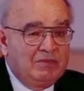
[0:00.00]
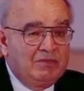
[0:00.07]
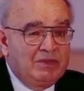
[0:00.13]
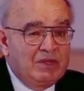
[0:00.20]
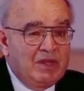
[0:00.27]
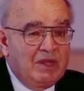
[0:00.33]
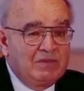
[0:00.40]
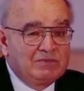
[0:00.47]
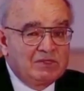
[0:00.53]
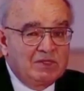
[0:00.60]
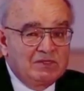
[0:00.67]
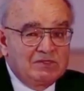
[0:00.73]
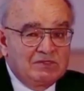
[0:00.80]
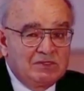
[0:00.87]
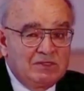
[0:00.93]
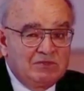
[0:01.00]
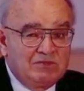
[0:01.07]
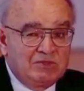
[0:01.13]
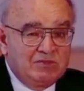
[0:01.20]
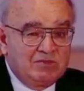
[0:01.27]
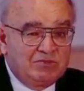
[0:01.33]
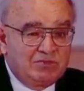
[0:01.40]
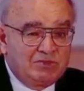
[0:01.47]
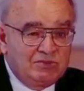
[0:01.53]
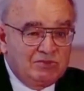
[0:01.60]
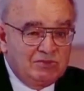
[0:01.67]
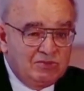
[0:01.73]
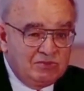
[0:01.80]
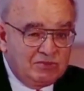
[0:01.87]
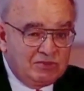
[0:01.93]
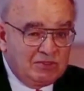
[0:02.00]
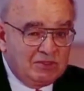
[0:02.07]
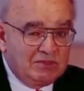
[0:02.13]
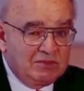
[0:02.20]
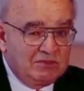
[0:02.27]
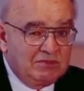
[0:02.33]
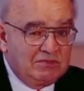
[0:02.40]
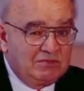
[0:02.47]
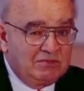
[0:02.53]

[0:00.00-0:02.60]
becomes symptom producing,